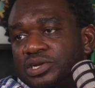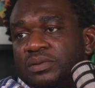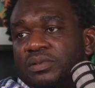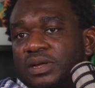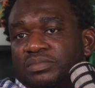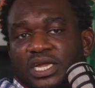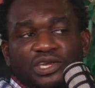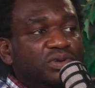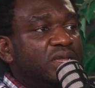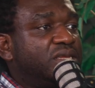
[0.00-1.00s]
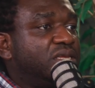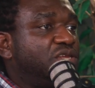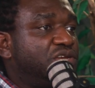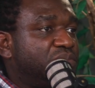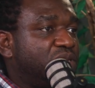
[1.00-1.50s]

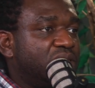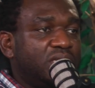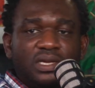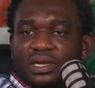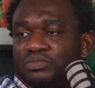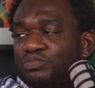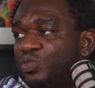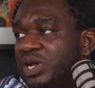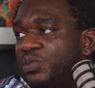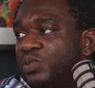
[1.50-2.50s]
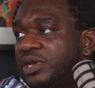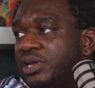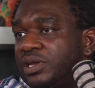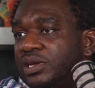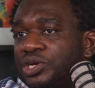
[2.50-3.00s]
Nigerians in Germany, where
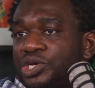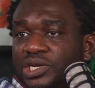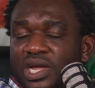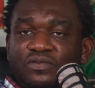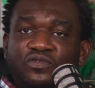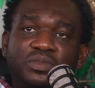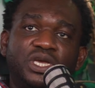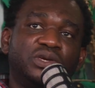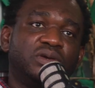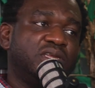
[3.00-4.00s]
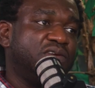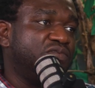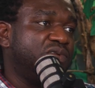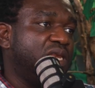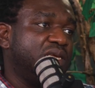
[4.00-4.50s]
we share information,
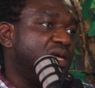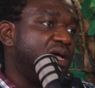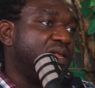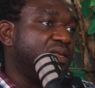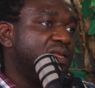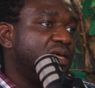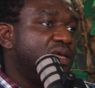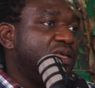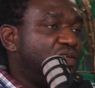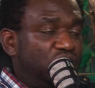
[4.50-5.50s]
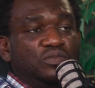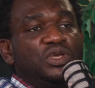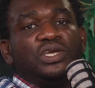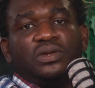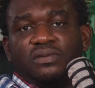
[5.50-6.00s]
even legal
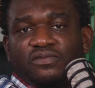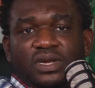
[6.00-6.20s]
information.